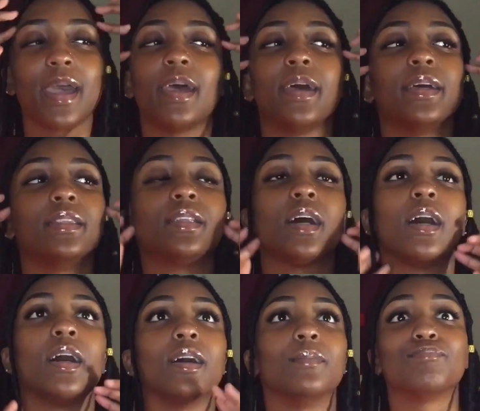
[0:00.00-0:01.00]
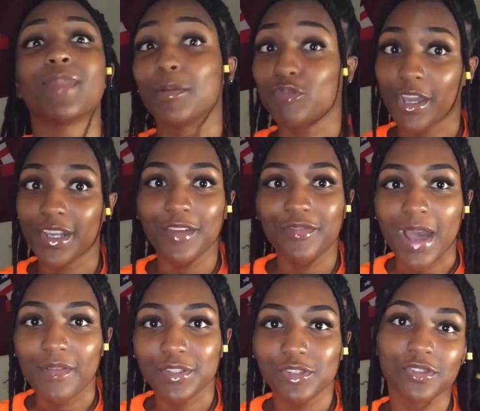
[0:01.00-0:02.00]
And I'm trying to hit
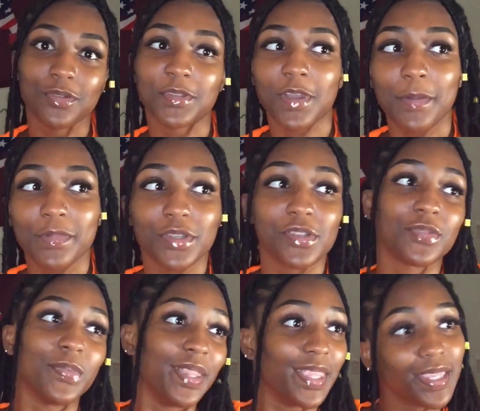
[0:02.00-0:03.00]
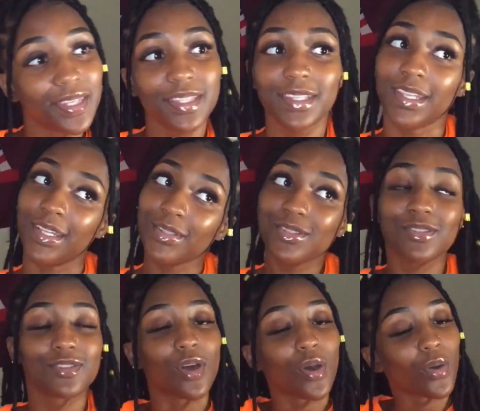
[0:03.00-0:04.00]
500 subscribers by the end of the year,
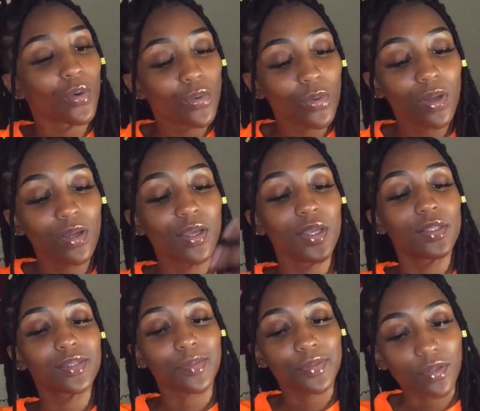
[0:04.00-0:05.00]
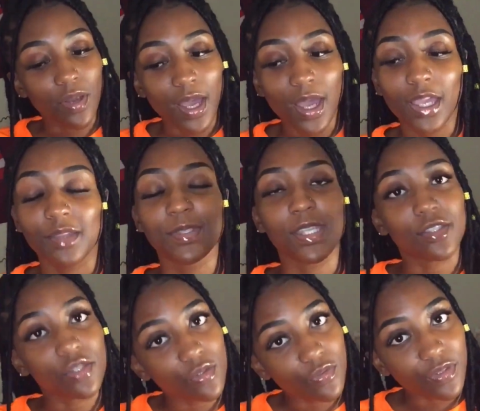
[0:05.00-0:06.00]
so subscribe.
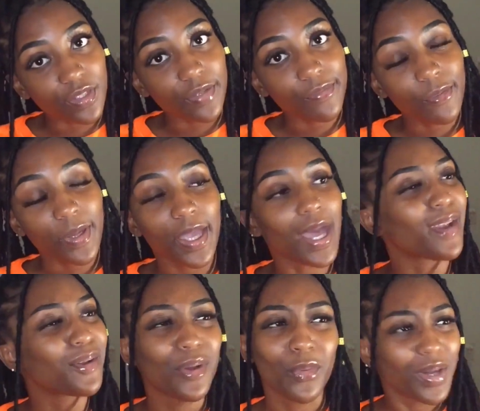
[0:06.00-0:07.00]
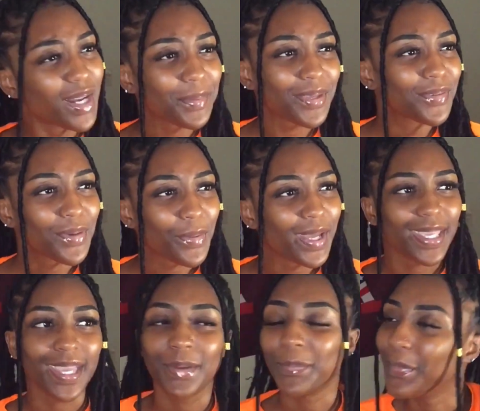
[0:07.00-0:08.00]
Stay tuned for the giveaway. I don't know what I'm giving
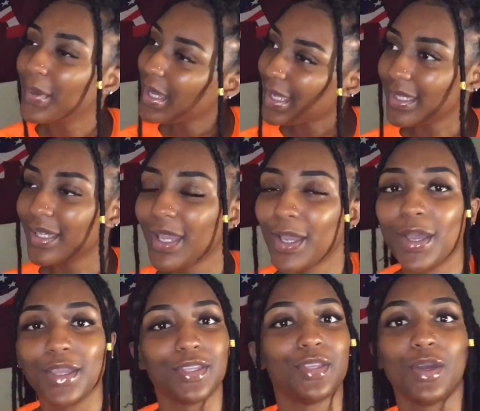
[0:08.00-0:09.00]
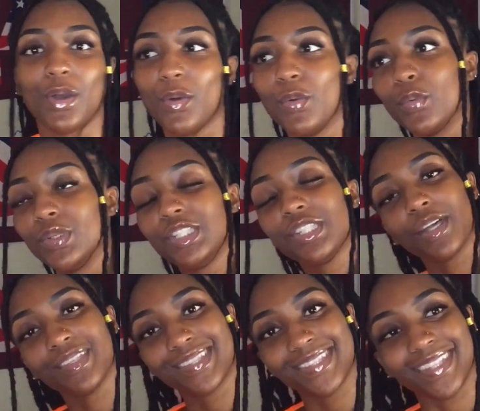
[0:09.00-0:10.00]
away yet, but you know, we
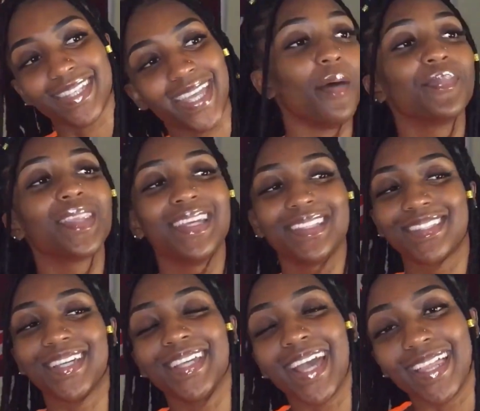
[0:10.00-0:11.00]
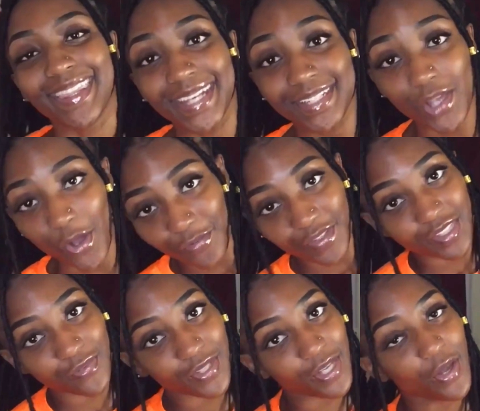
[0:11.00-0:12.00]
shall see. So yeah, that is all for
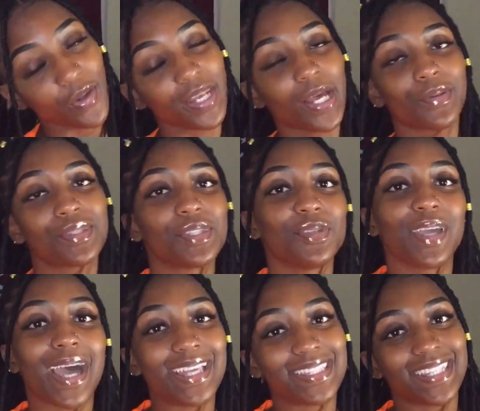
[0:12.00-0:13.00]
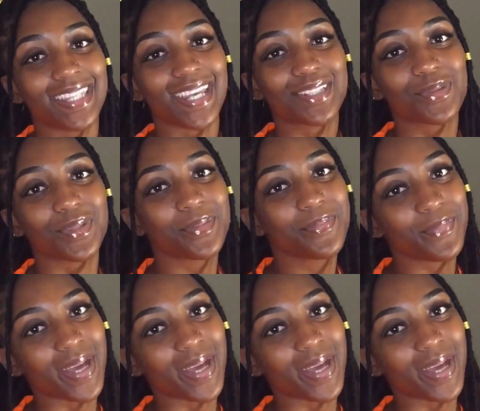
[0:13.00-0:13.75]
this video, and I will see you guys in the next one.